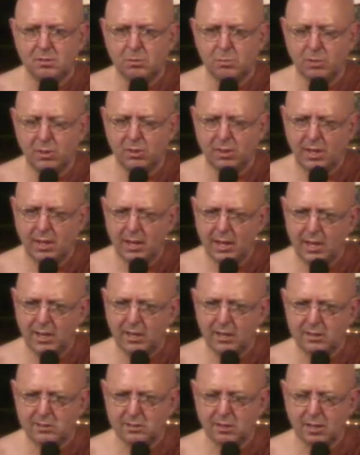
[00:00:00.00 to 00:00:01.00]
with
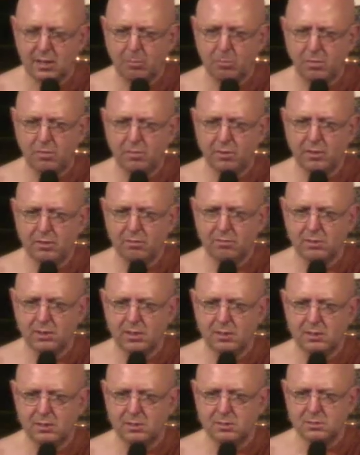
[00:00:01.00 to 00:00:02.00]
any type of
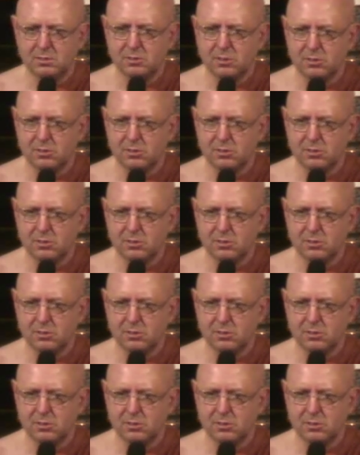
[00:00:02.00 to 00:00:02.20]
ingredients.